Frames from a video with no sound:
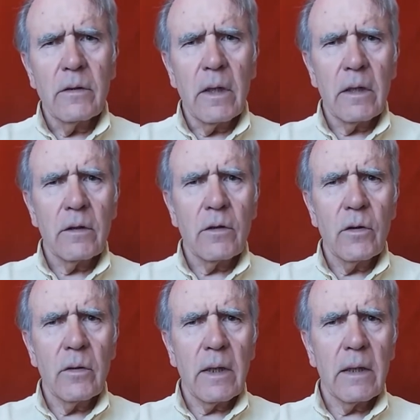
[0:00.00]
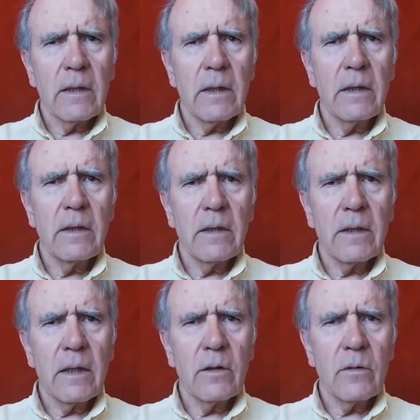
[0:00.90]
not to add
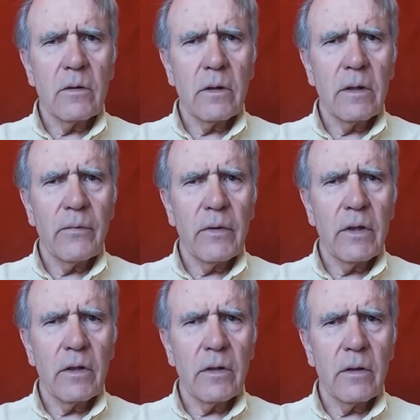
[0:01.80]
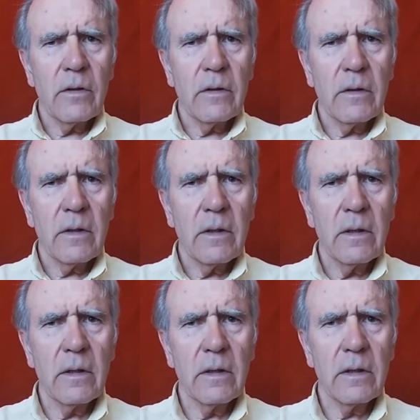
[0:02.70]
anything to the definition
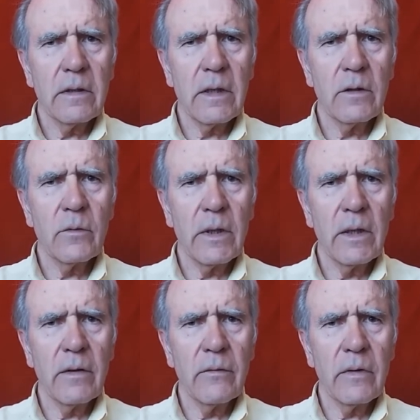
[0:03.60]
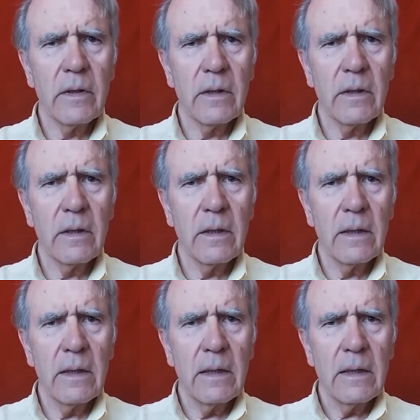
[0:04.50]
that we
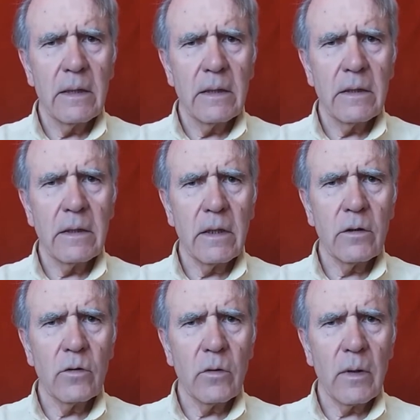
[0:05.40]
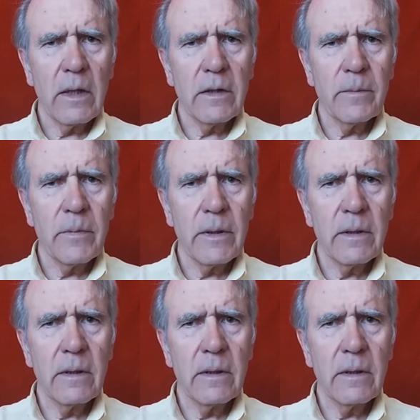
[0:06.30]
give. Seek to grasp.